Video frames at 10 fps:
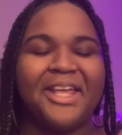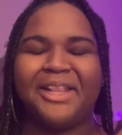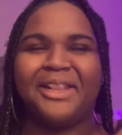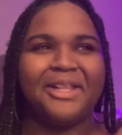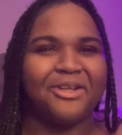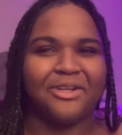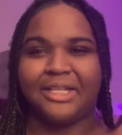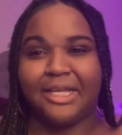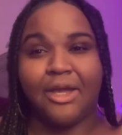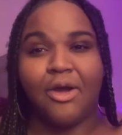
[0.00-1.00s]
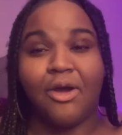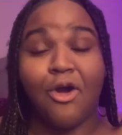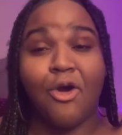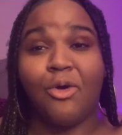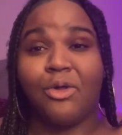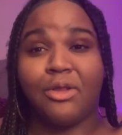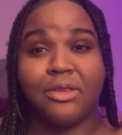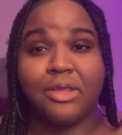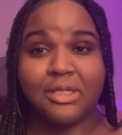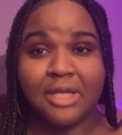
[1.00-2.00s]
Literally. All
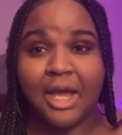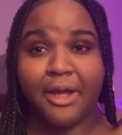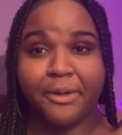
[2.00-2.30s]
the time.